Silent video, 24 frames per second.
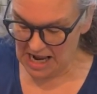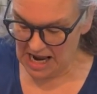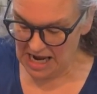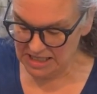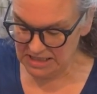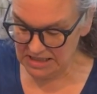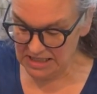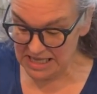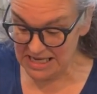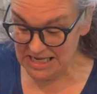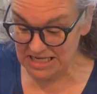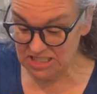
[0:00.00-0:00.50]
I
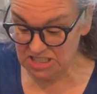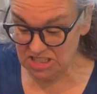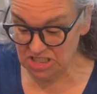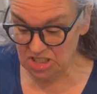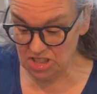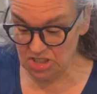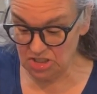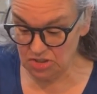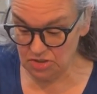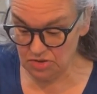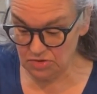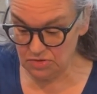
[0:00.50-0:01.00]
like to
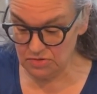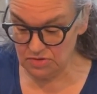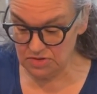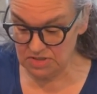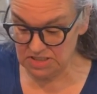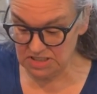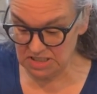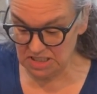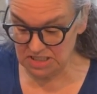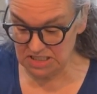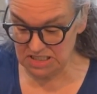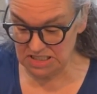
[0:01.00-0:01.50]

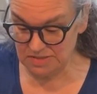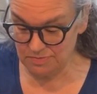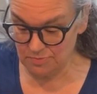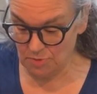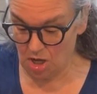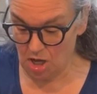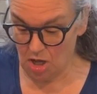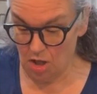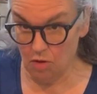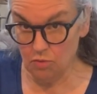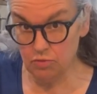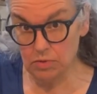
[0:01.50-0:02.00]
use a
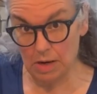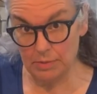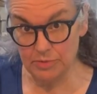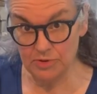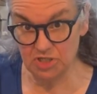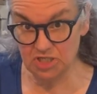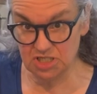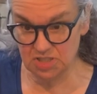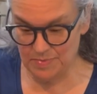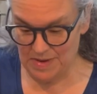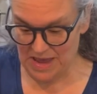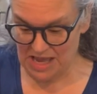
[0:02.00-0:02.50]
small rubber
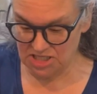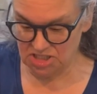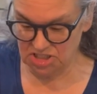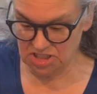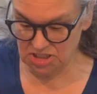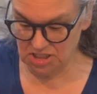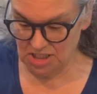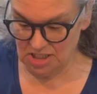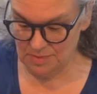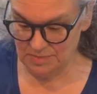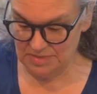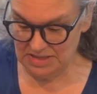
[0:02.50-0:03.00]

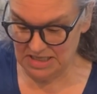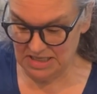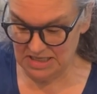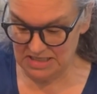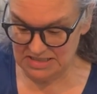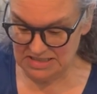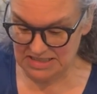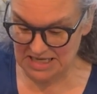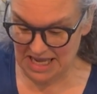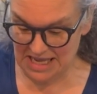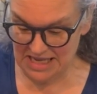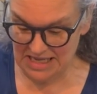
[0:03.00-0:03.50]
spatula
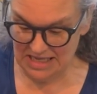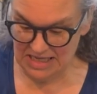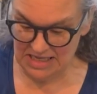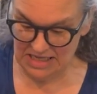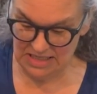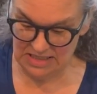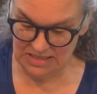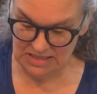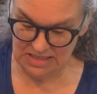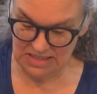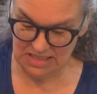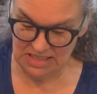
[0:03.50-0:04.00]
because I
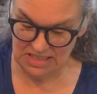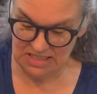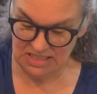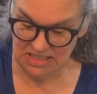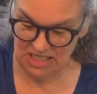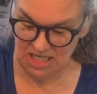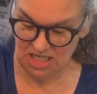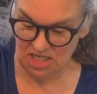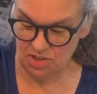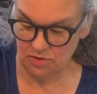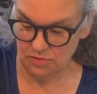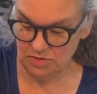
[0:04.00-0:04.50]
can
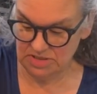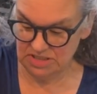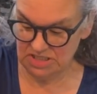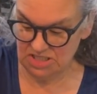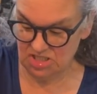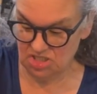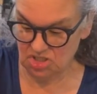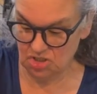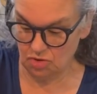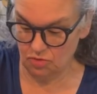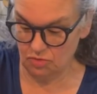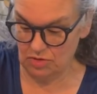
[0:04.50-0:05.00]
continually
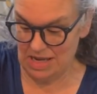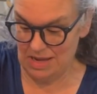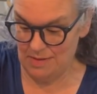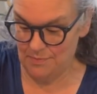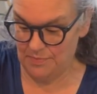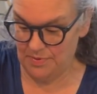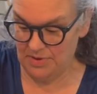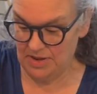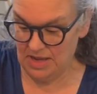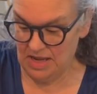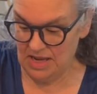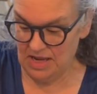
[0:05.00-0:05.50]

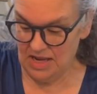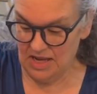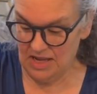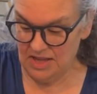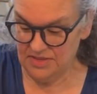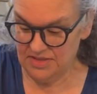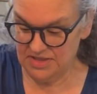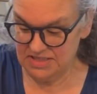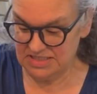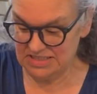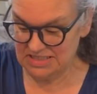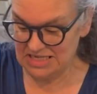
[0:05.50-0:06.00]
scrape
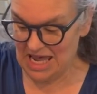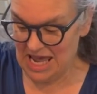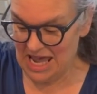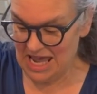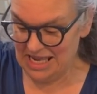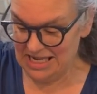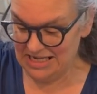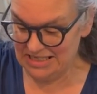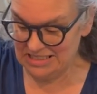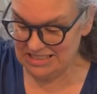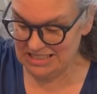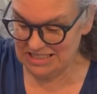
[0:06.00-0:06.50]
the
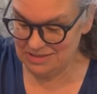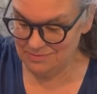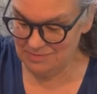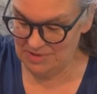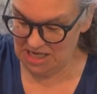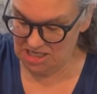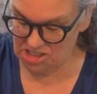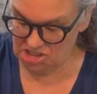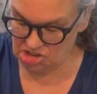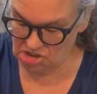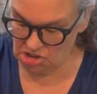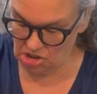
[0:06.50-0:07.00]
sides to
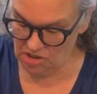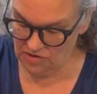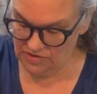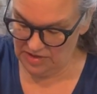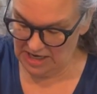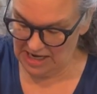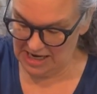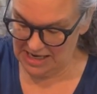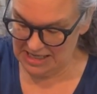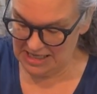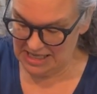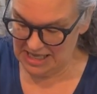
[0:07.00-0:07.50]
make sure
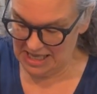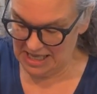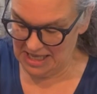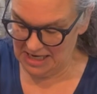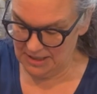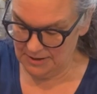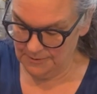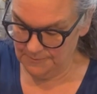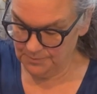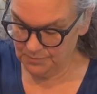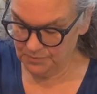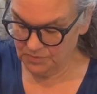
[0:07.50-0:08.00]
that I
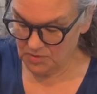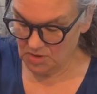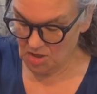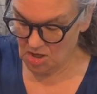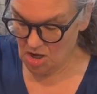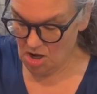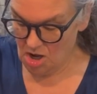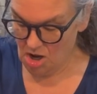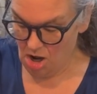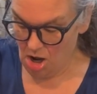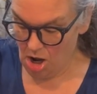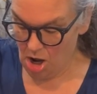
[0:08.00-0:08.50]
get
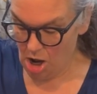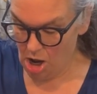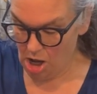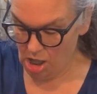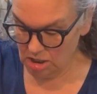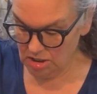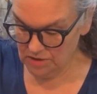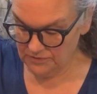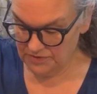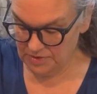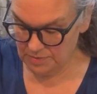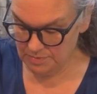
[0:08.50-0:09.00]

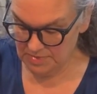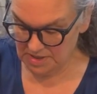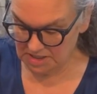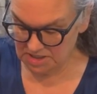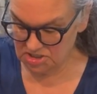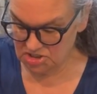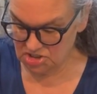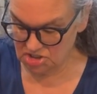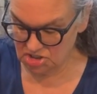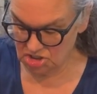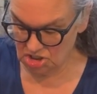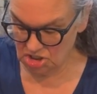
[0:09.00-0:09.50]
all of the
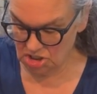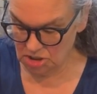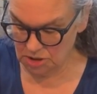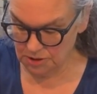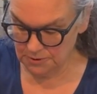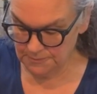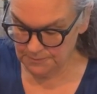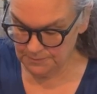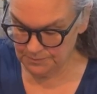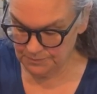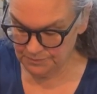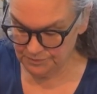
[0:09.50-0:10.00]

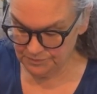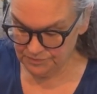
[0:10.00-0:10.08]
mixture